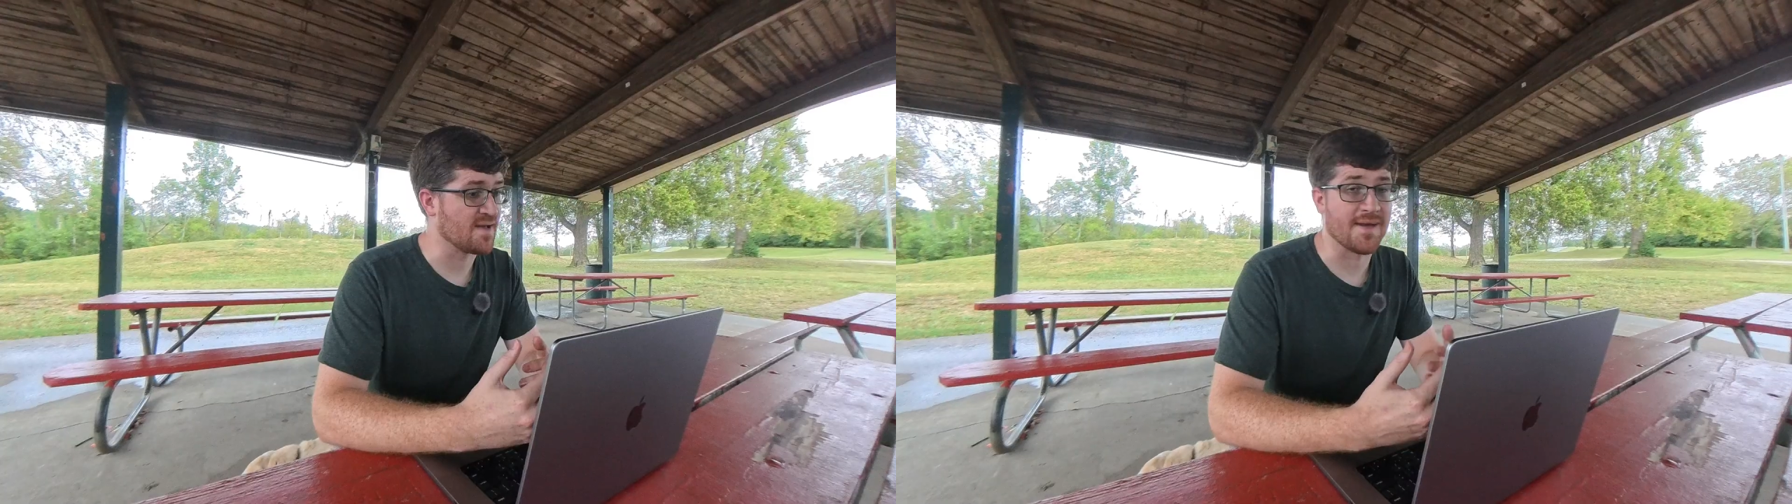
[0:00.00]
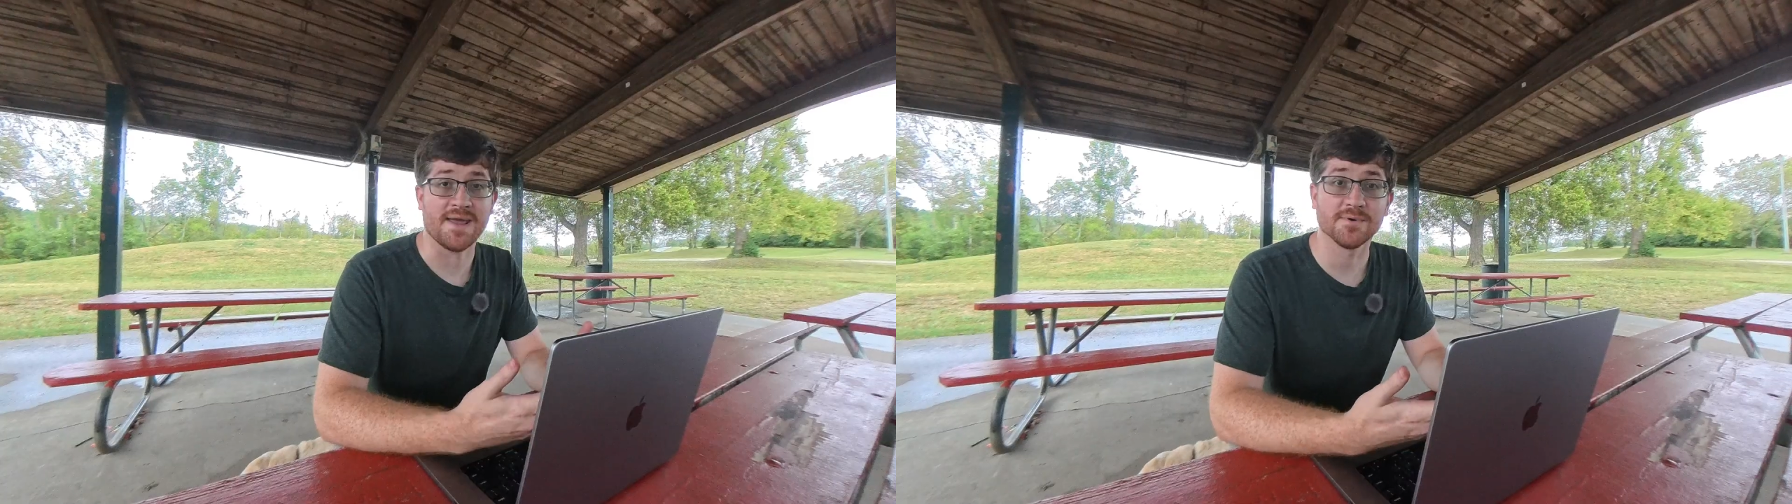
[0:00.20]

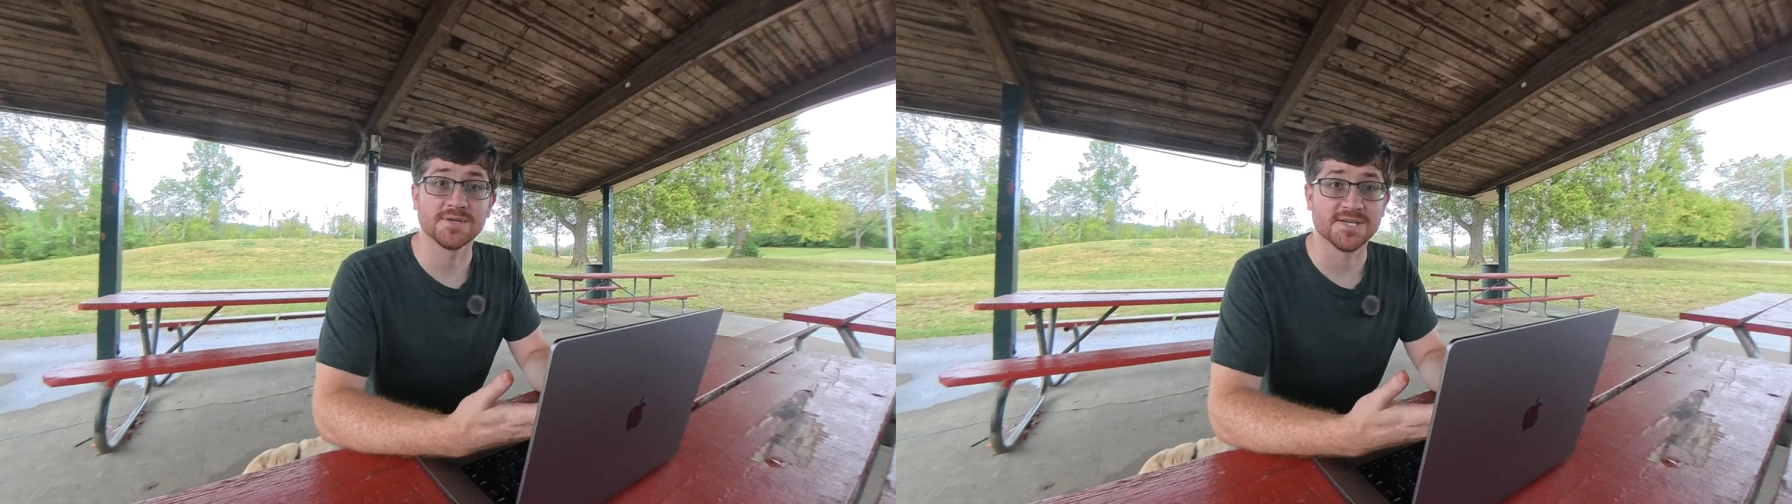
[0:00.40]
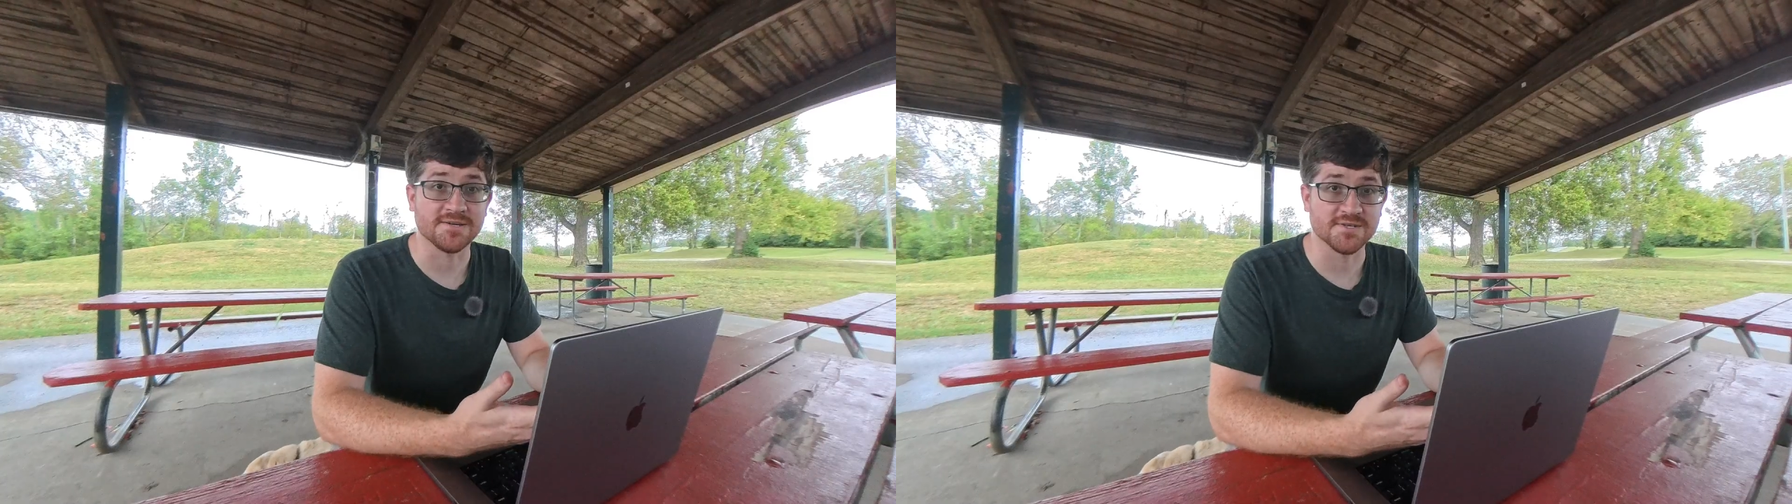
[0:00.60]
am
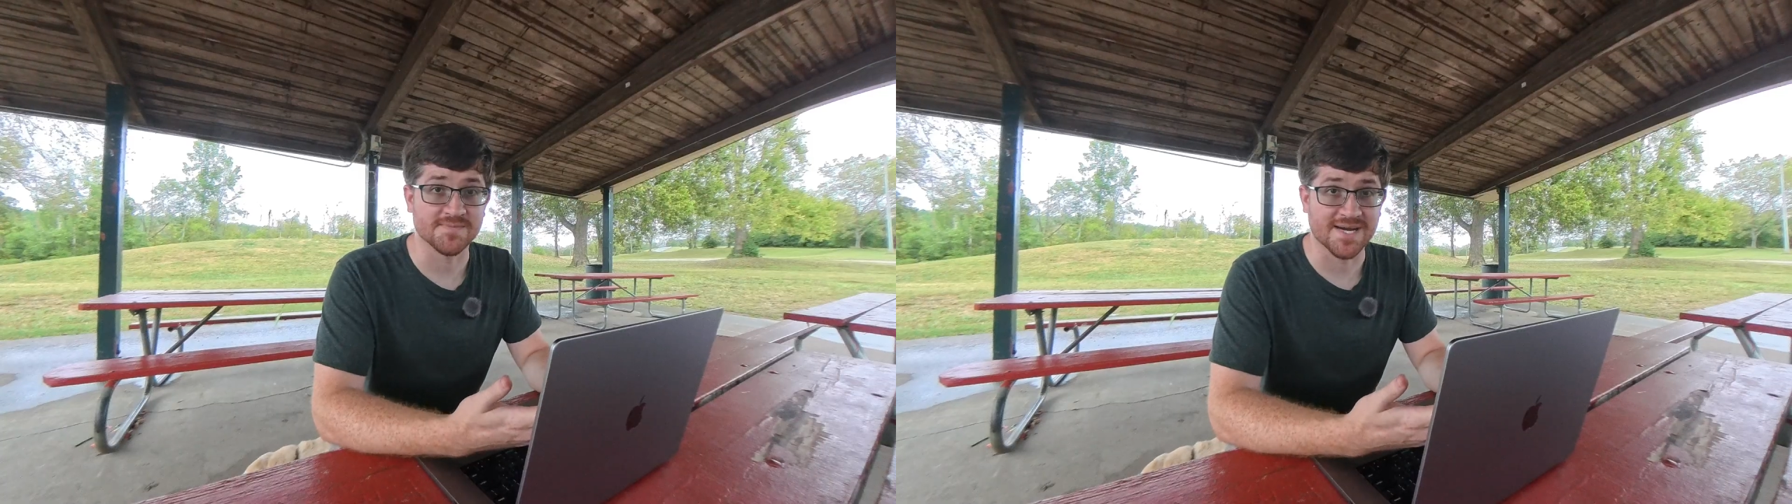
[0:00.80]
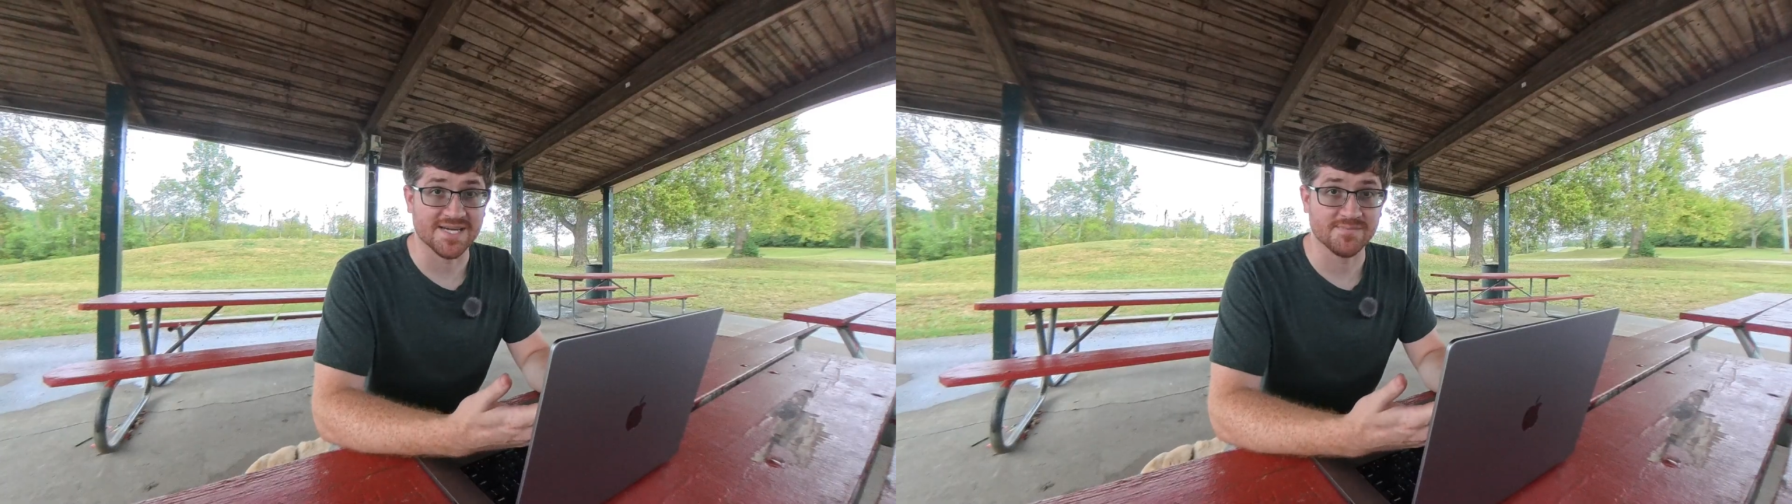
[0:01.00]
able to
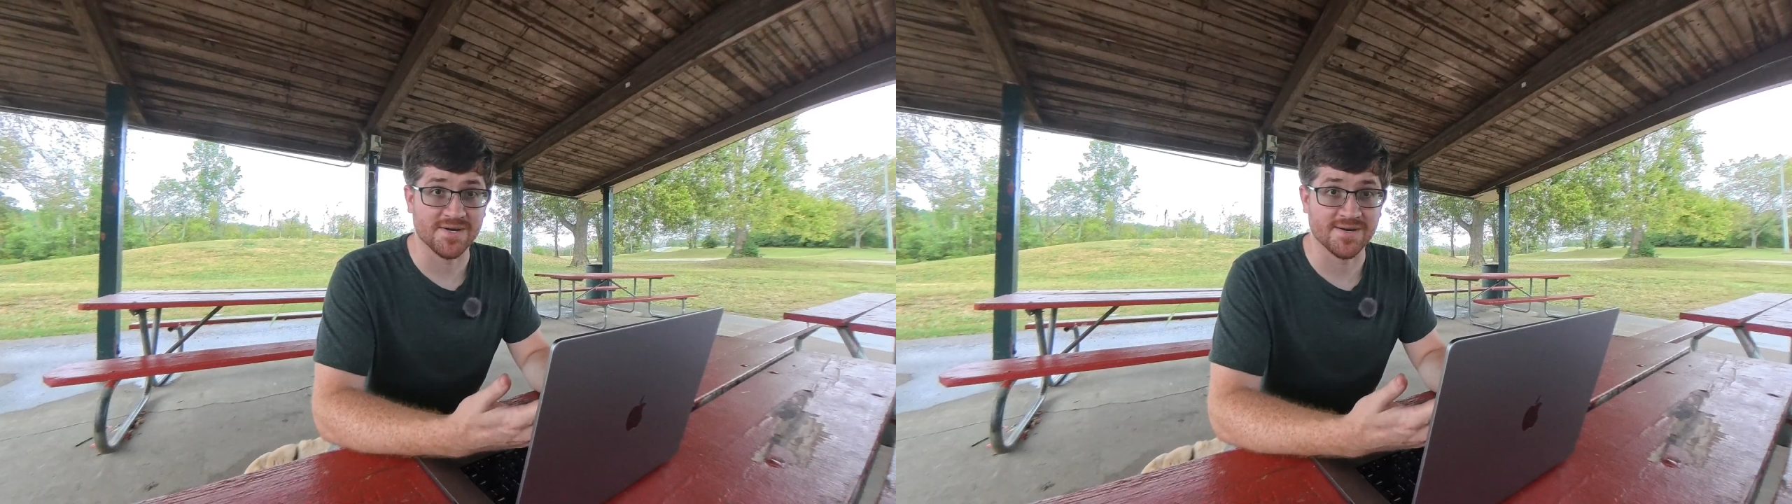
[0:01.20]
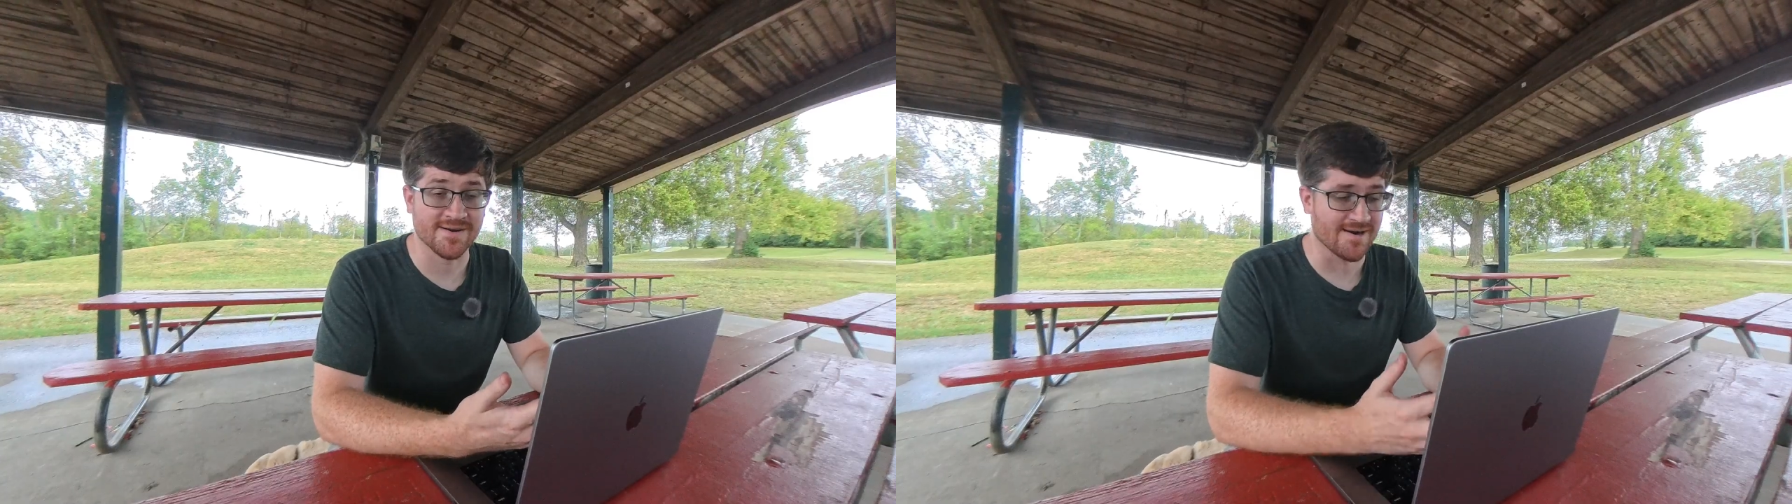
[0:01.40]
use my
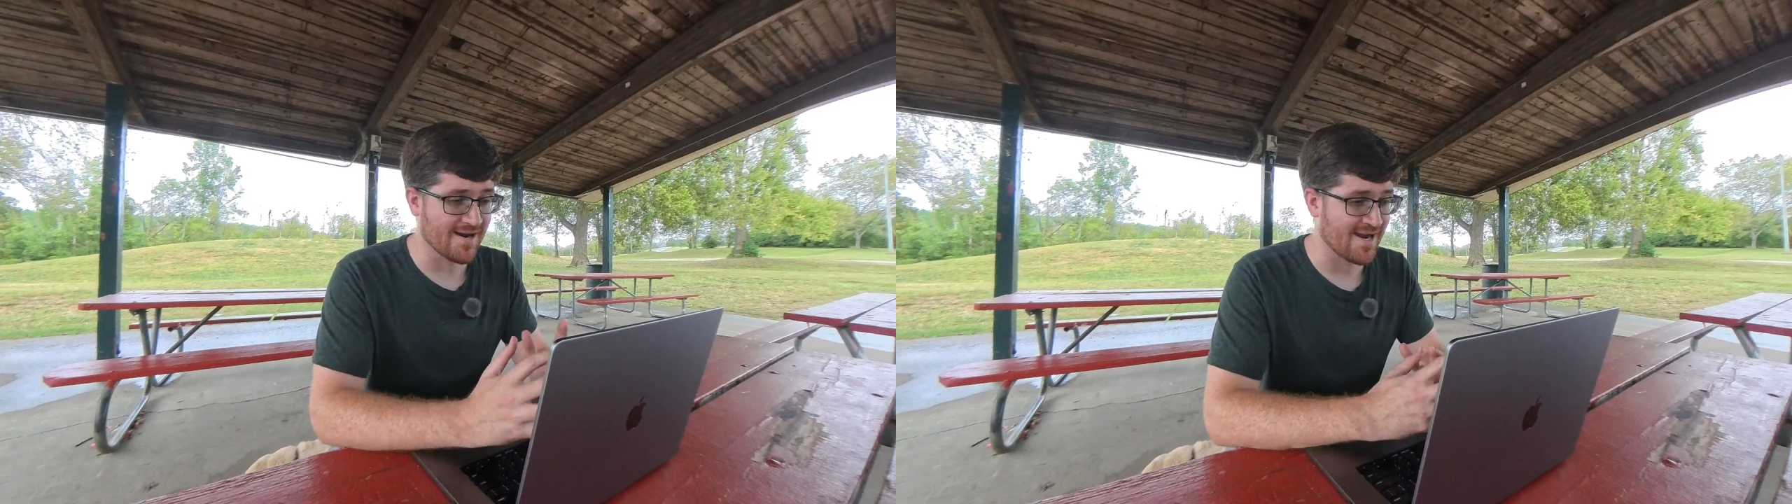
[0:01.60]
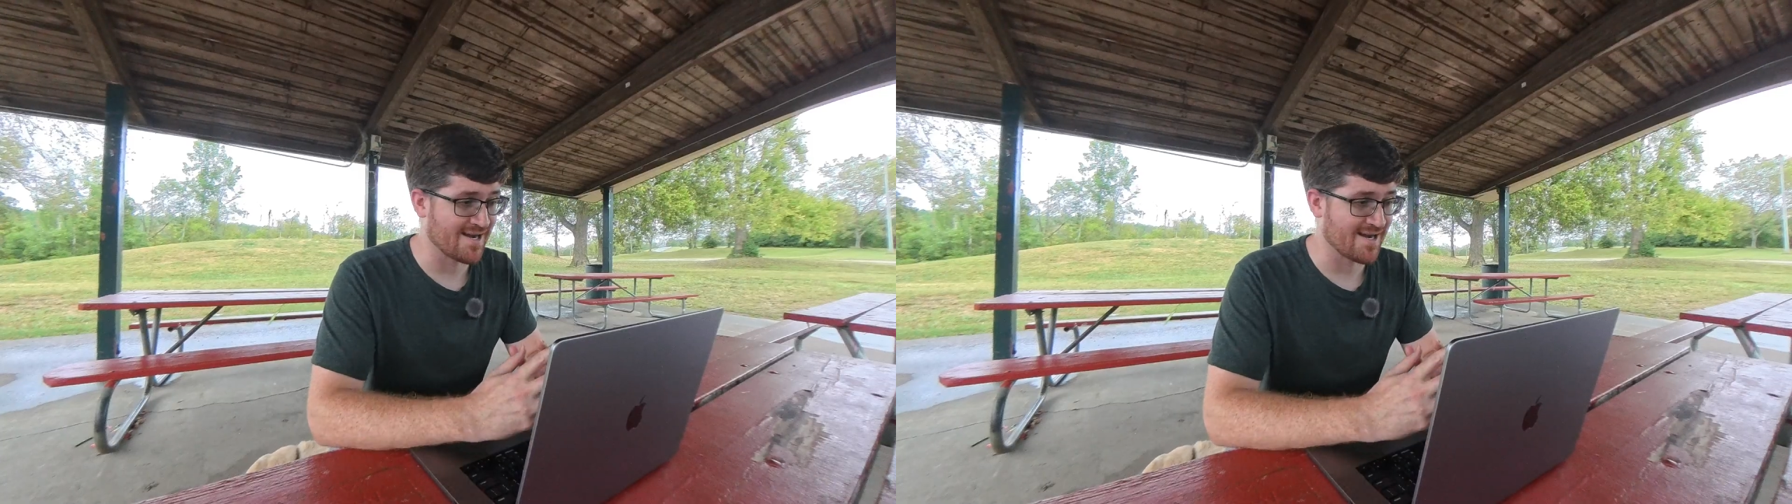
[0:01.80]
computer